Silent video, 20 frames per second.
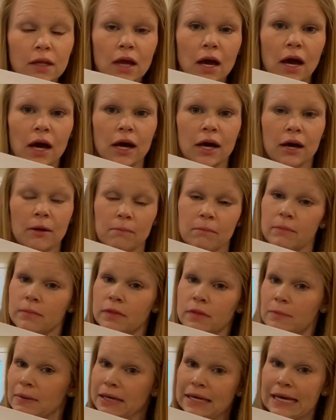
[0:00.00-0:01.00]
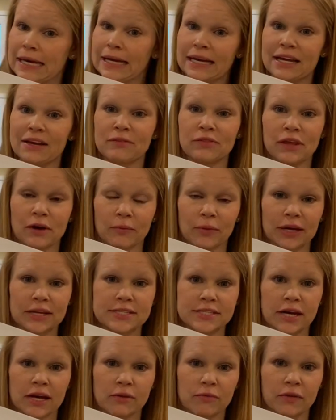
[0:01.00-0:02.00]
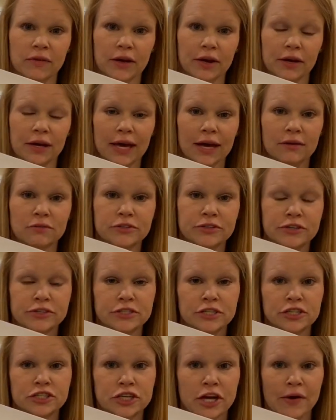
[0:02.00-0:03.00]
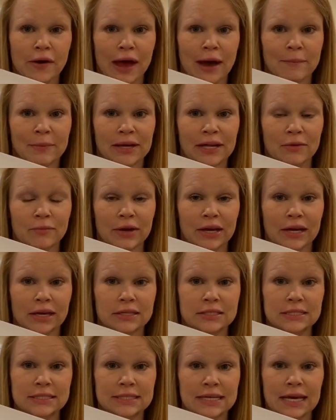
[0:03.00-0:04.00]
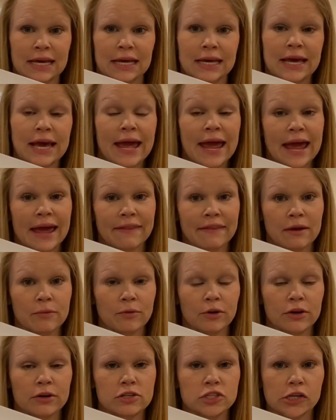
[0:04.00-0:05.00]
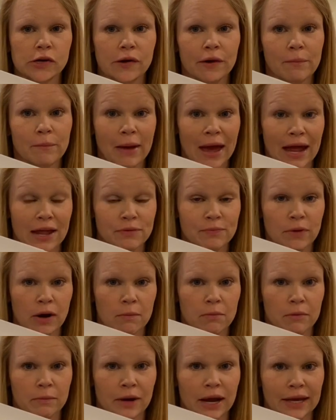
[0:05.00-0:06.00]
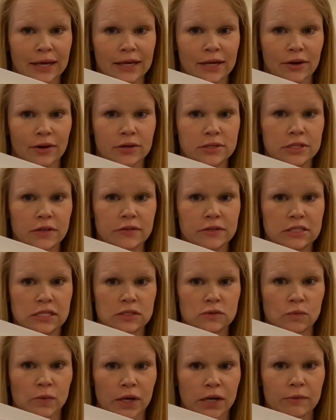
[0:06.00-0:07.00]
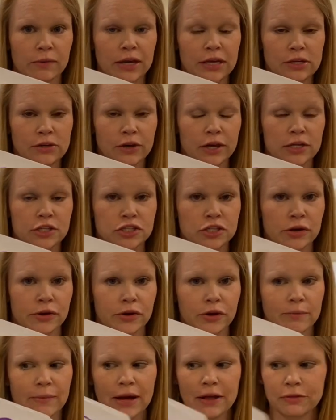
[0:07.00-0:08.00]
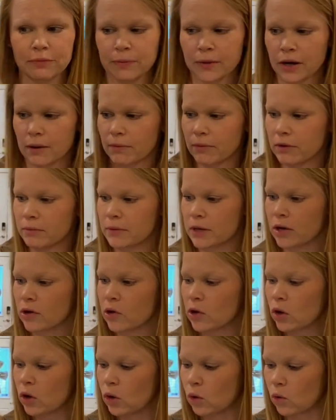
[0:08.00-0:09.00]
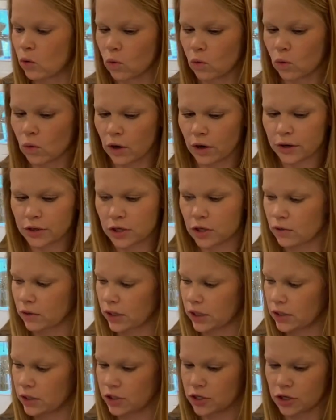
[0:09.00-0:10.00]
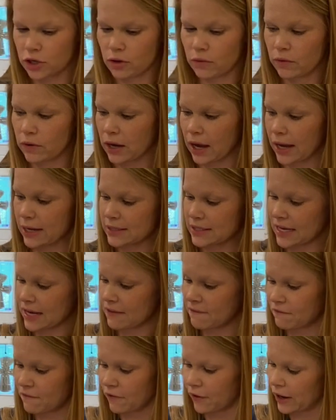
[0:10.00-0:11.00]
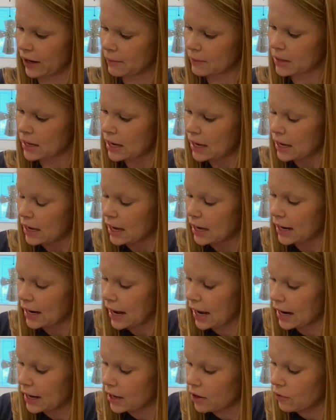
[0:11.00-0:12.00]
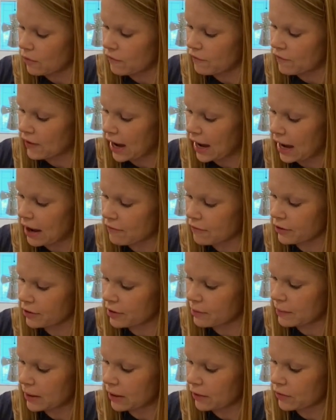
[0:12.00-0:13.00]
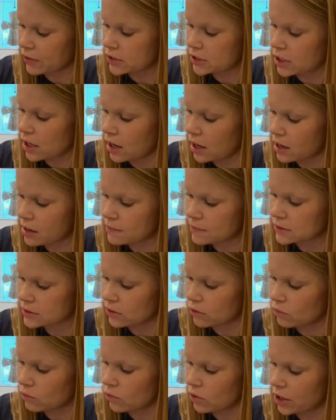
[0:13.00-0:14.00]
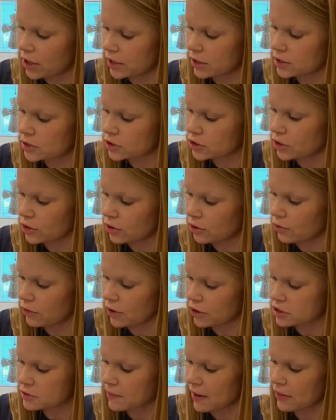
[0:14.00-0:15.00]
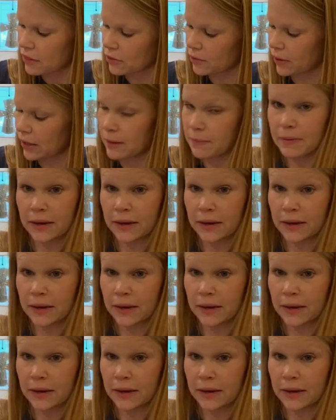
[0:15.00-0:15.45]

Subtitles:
the beginning that we done with our counters to show how many we could see, and then we're going to show our math problem right here. So this is one way you could show your math problem, or you can do a tin frame. And I know 5 are going to be on the top, so 1, 2, there's my 3